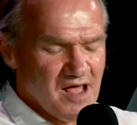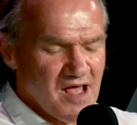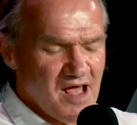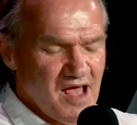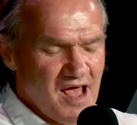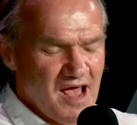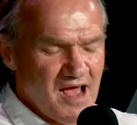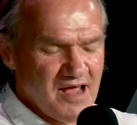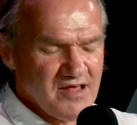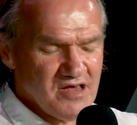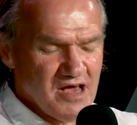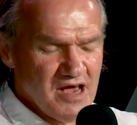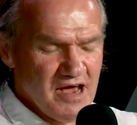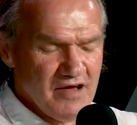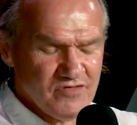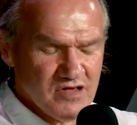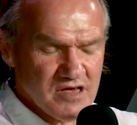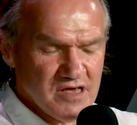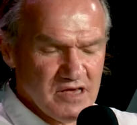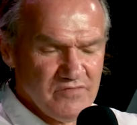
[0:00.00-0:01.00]
and you
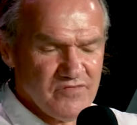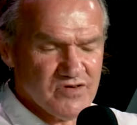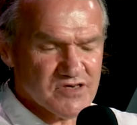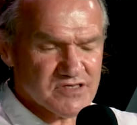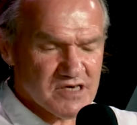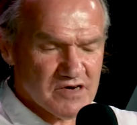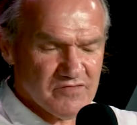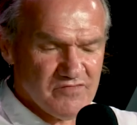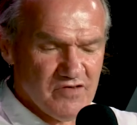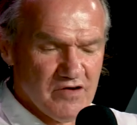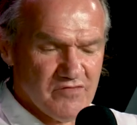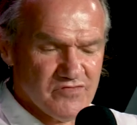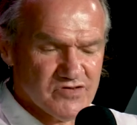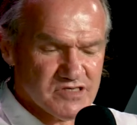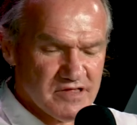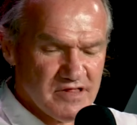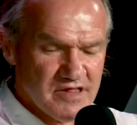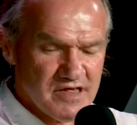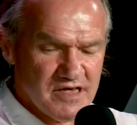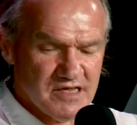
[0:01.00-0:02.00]
have to give yourself over
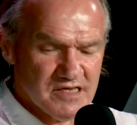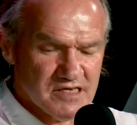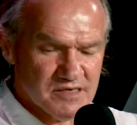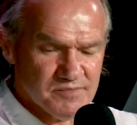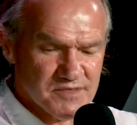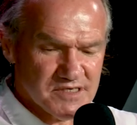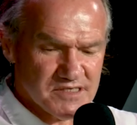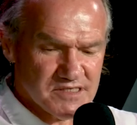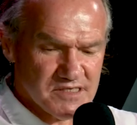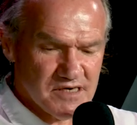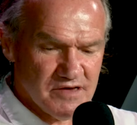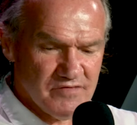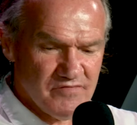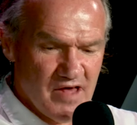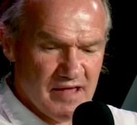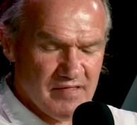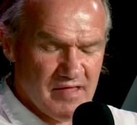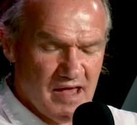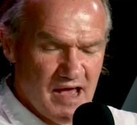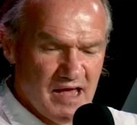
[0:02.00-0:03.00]
to the intimacy of
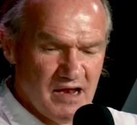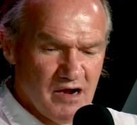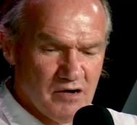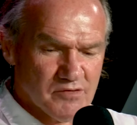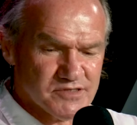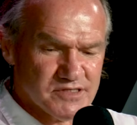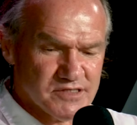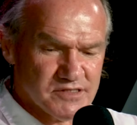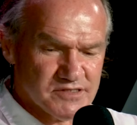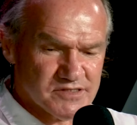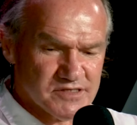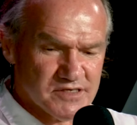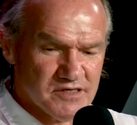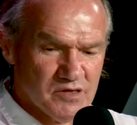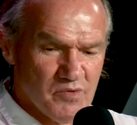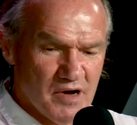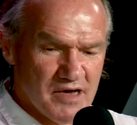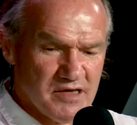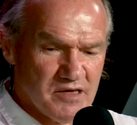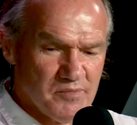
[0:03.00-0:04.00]
that. And I was interested in
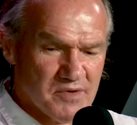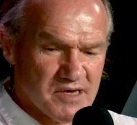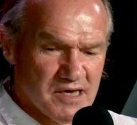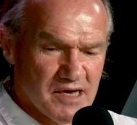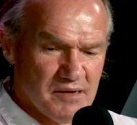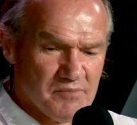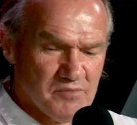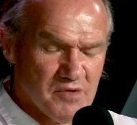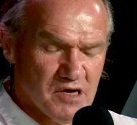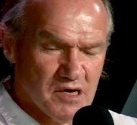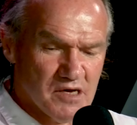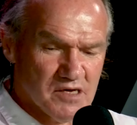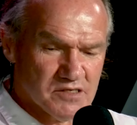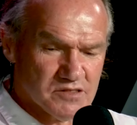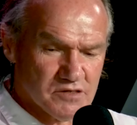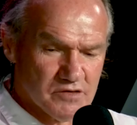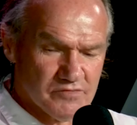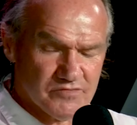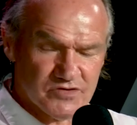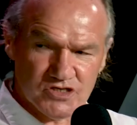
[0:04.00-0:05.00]
the way you become
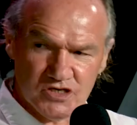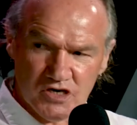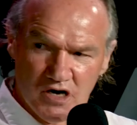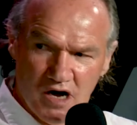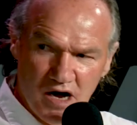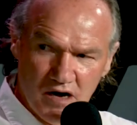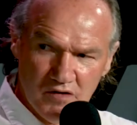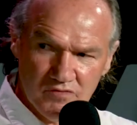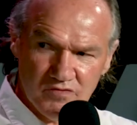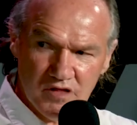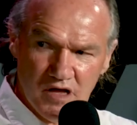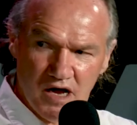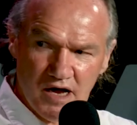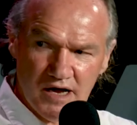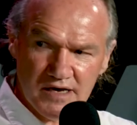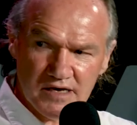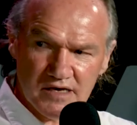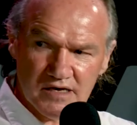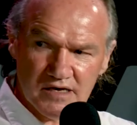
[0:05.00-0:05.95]
sort of childlike.